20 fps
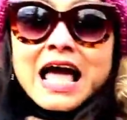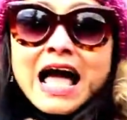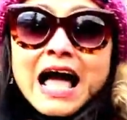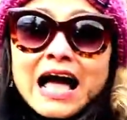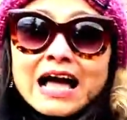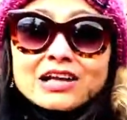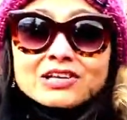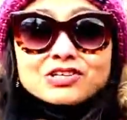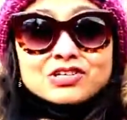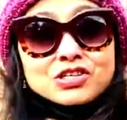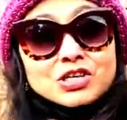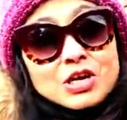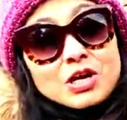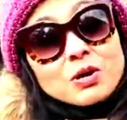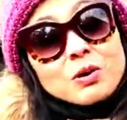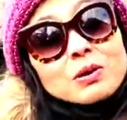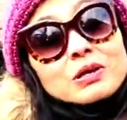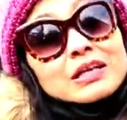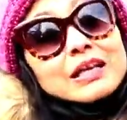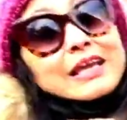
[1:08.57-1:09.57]
and she
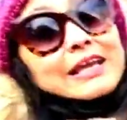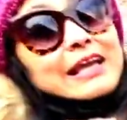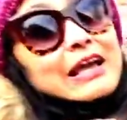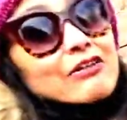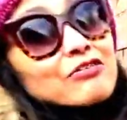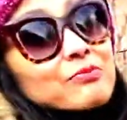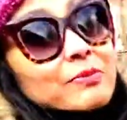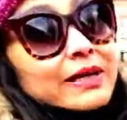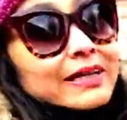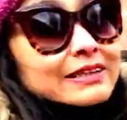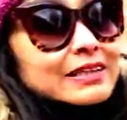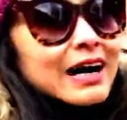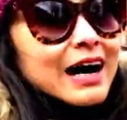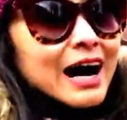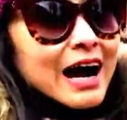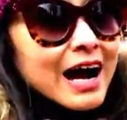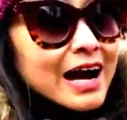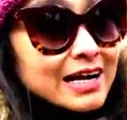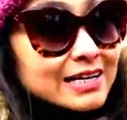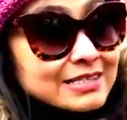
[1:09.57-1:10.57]
only gave me the
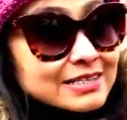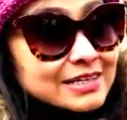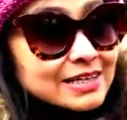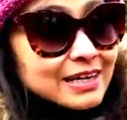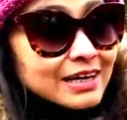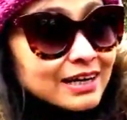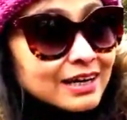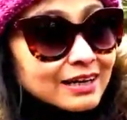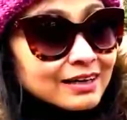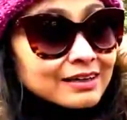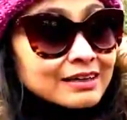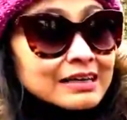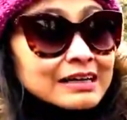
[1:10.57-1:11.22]
idea